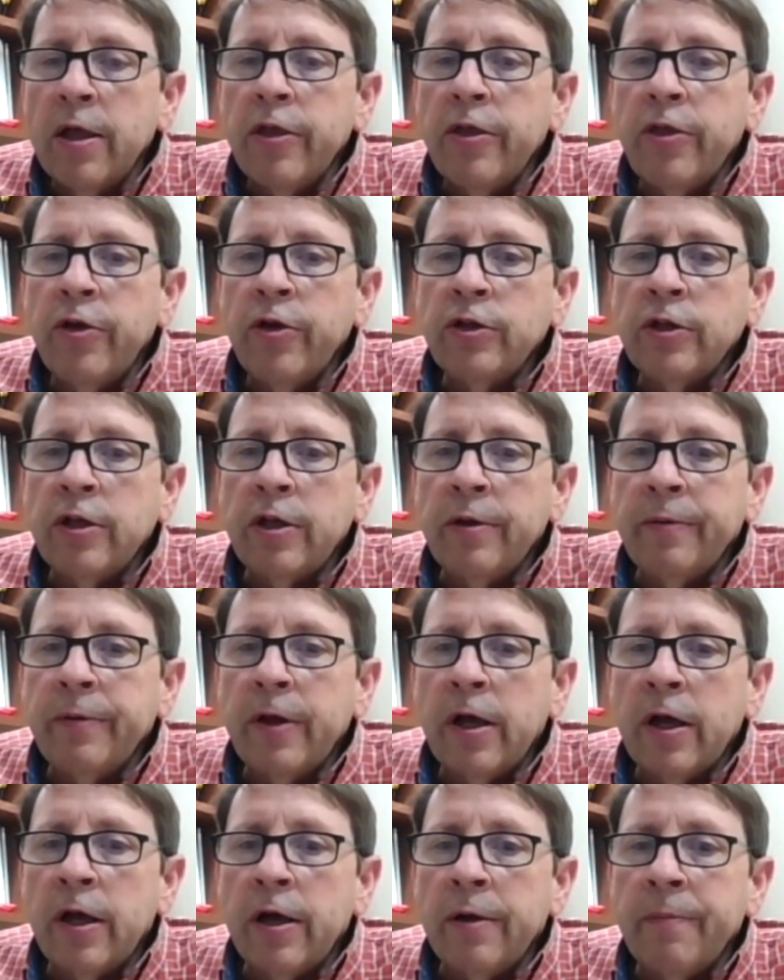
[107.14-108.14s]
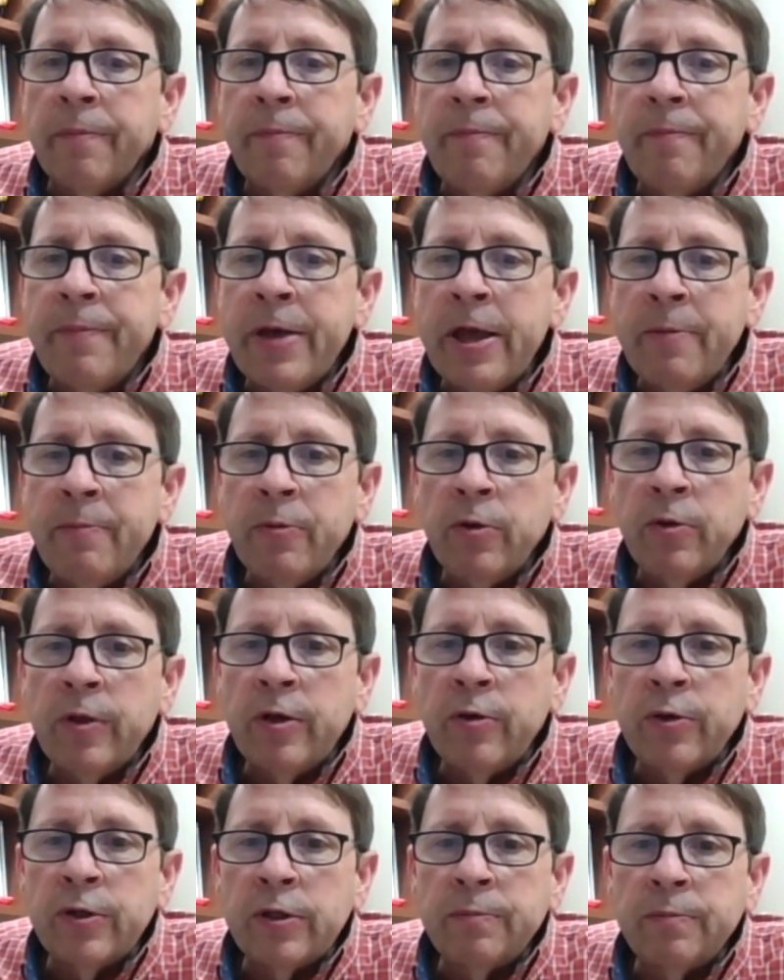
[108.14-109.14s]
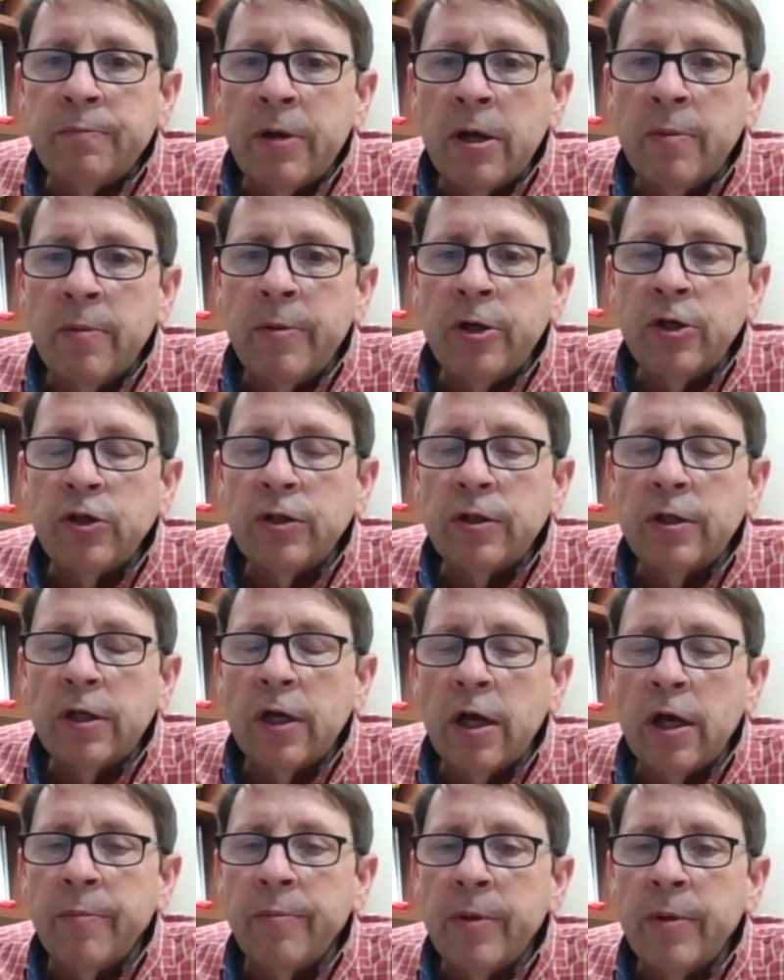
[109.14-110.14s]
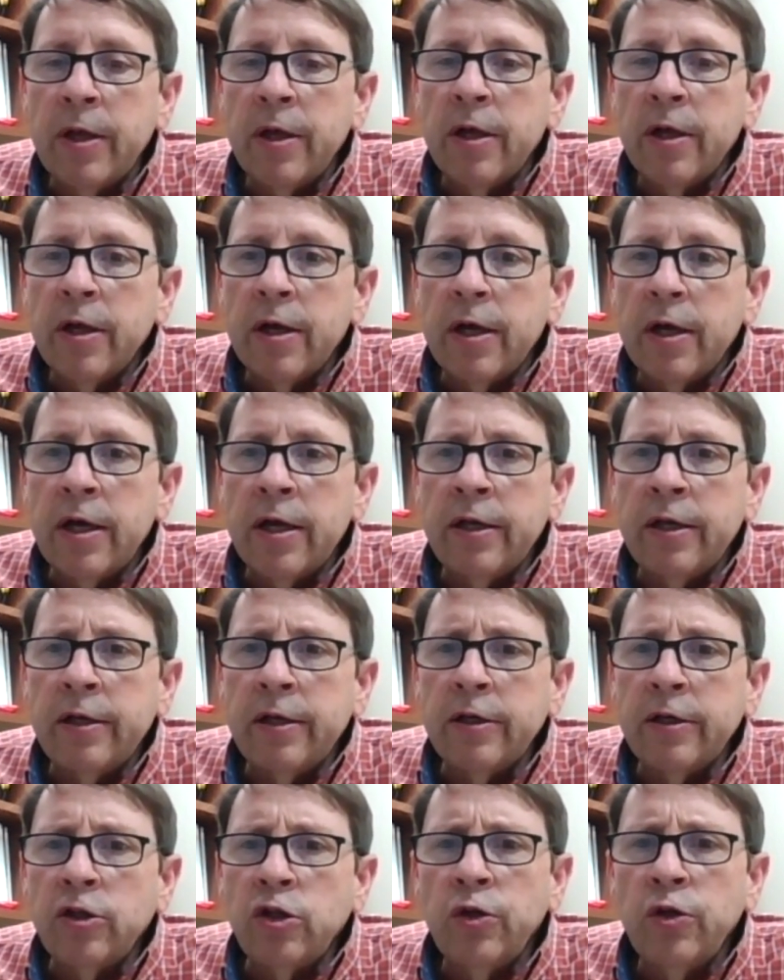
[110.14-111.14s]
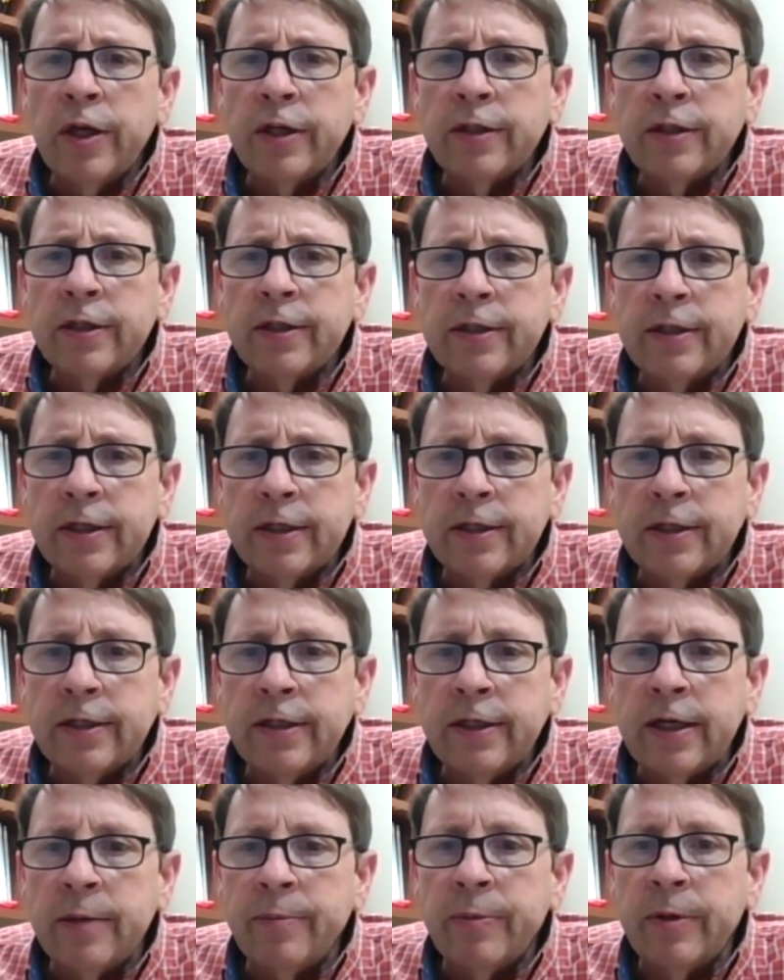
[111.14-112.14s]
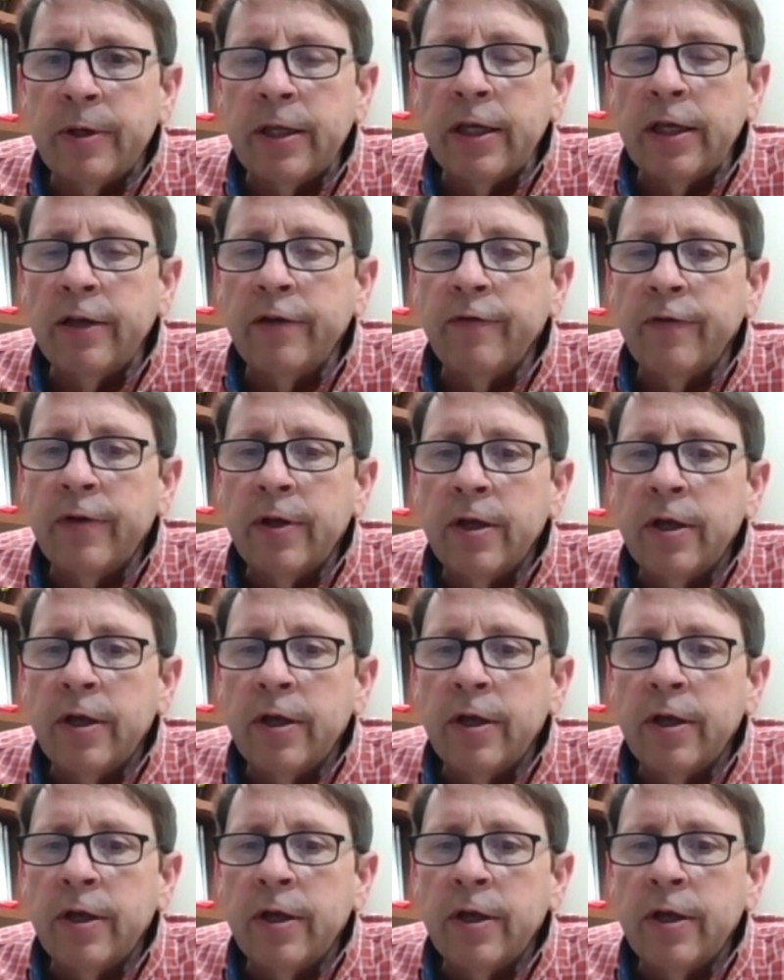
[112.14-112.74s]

There's a uh, paper that was published um, in 2016, I believe,